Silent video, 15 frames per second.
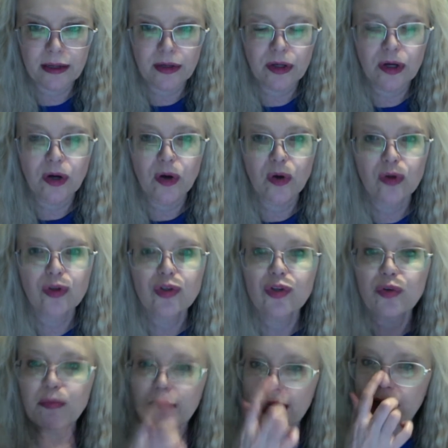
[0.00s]
you know, to
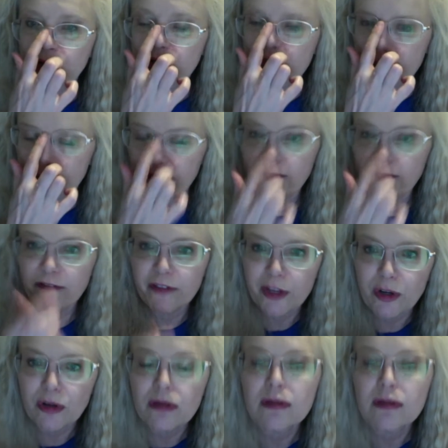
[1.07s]
make yourself feel,